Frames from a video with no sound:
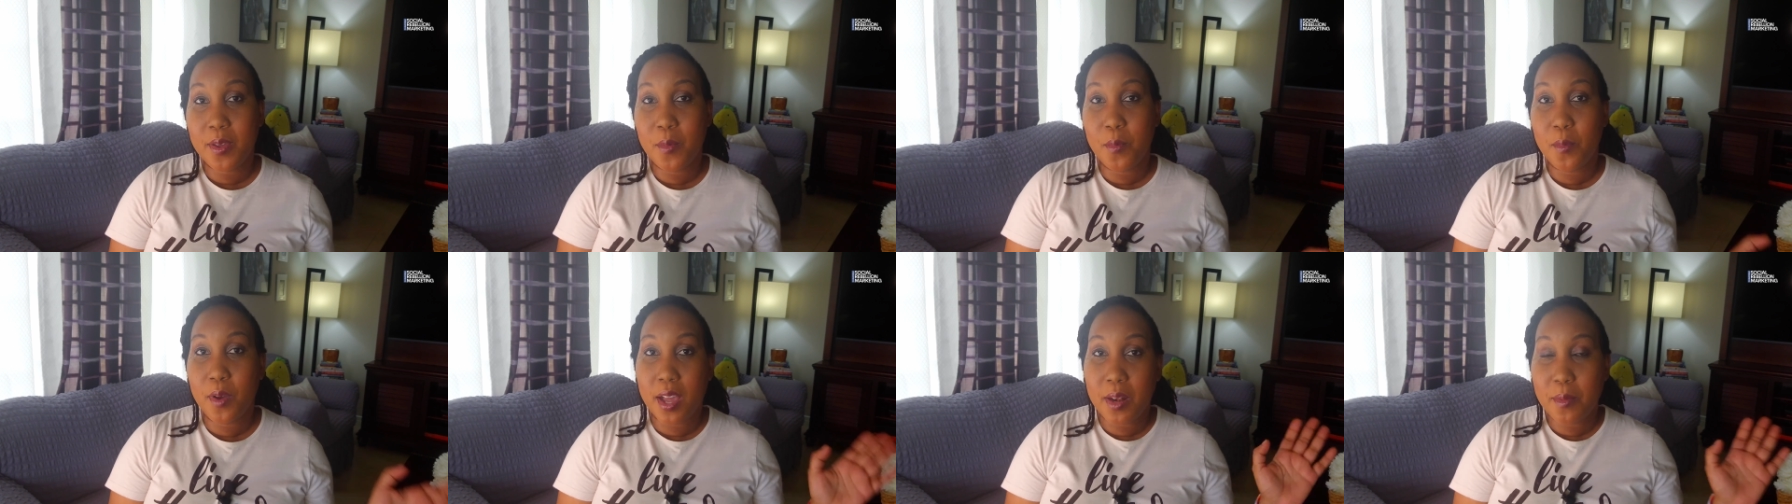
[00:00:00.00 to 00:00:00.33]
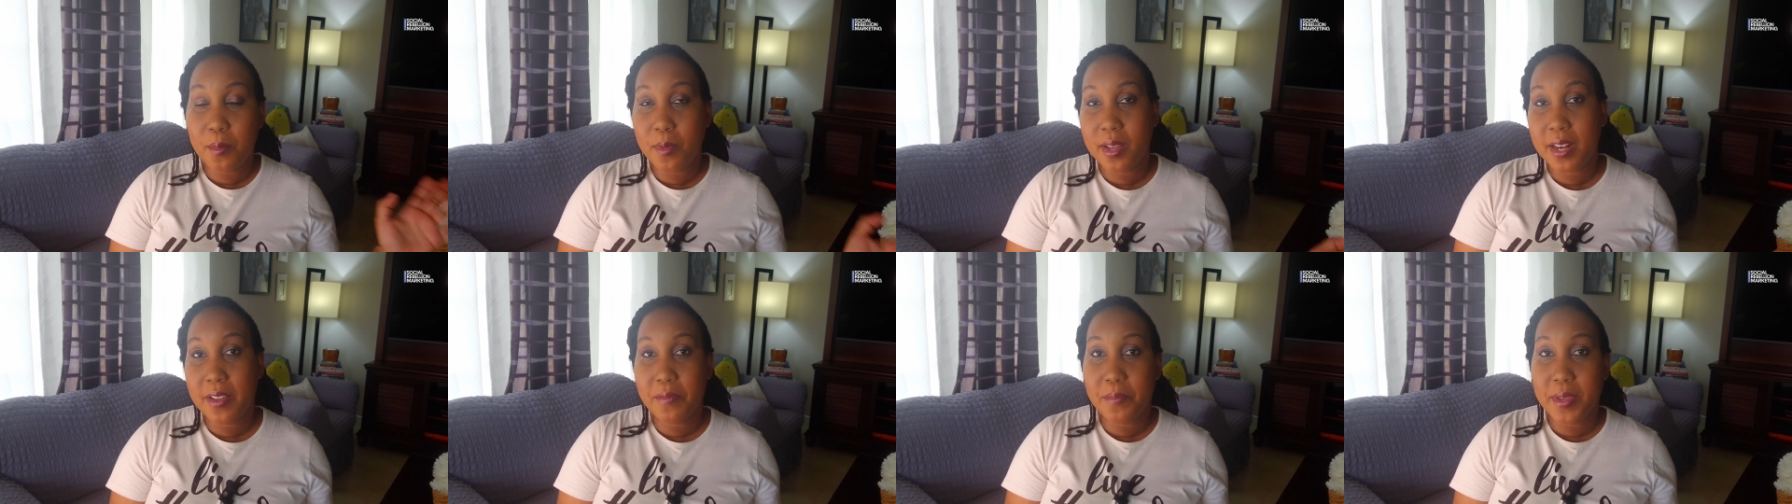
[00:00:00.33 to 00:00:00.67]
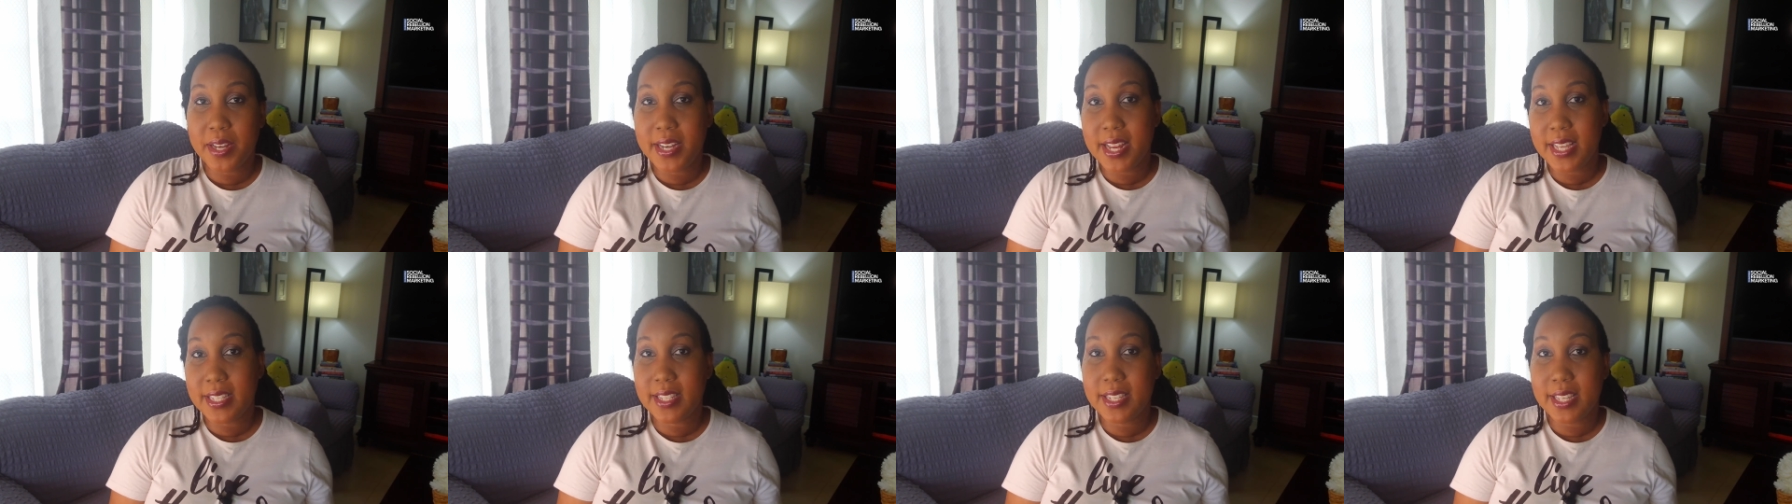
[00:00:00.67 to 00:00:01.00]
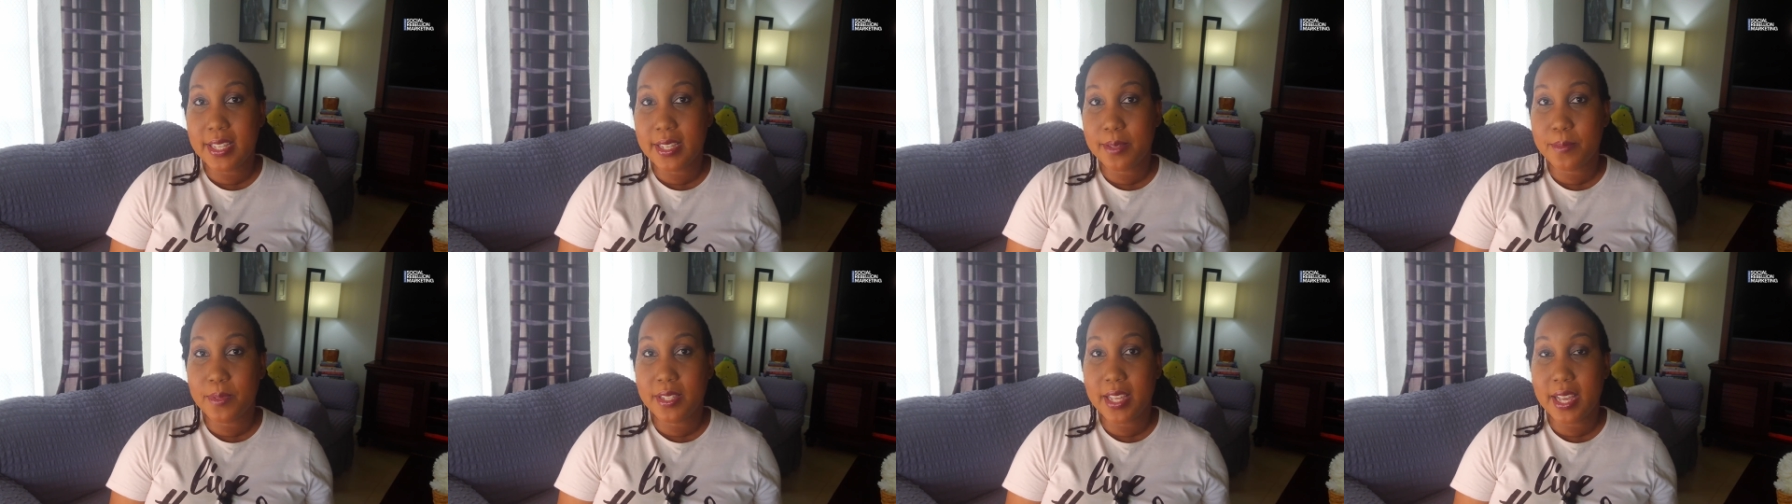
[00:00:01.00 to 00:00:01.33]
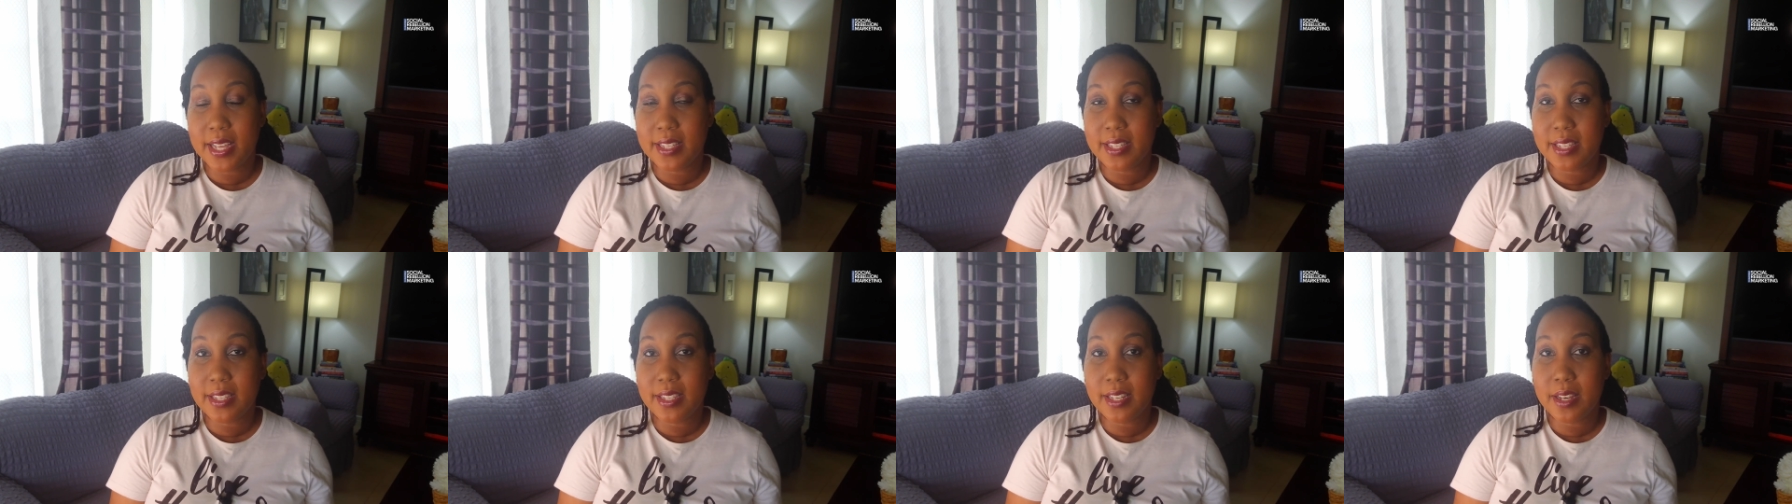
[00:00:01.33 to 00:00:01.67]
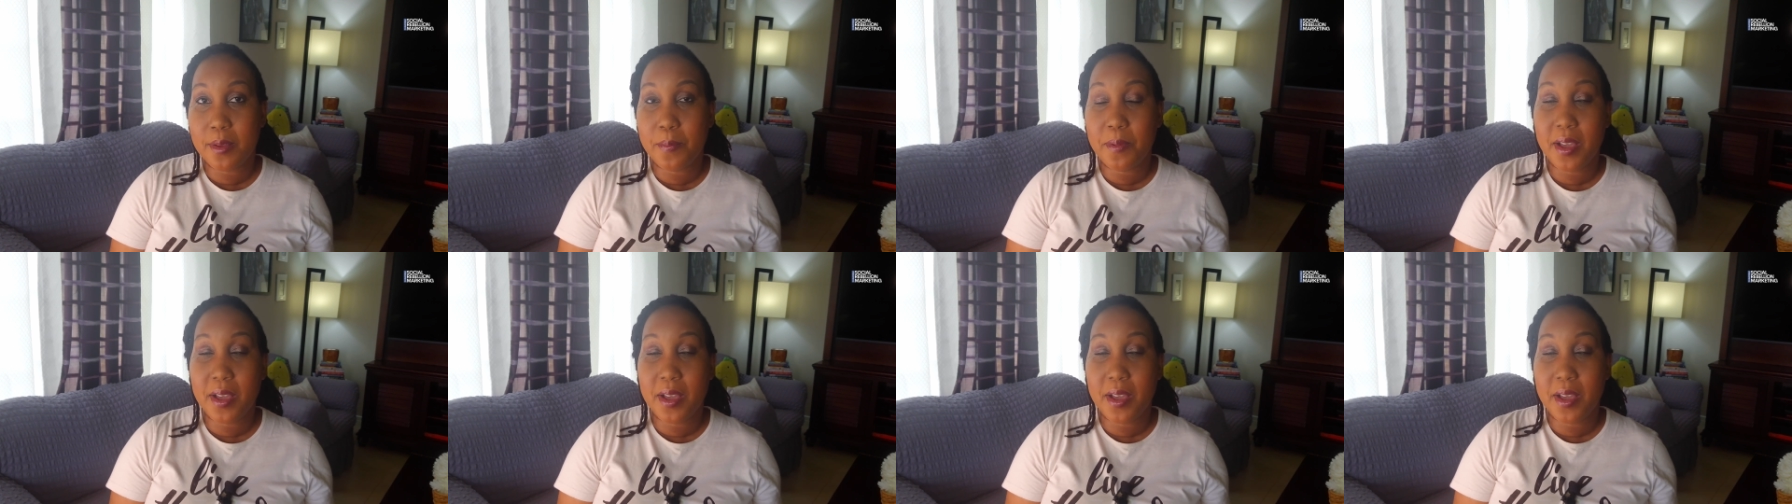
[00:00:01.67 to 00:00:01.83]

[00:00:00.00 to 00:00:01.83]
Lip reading: What would have been their circumstances in the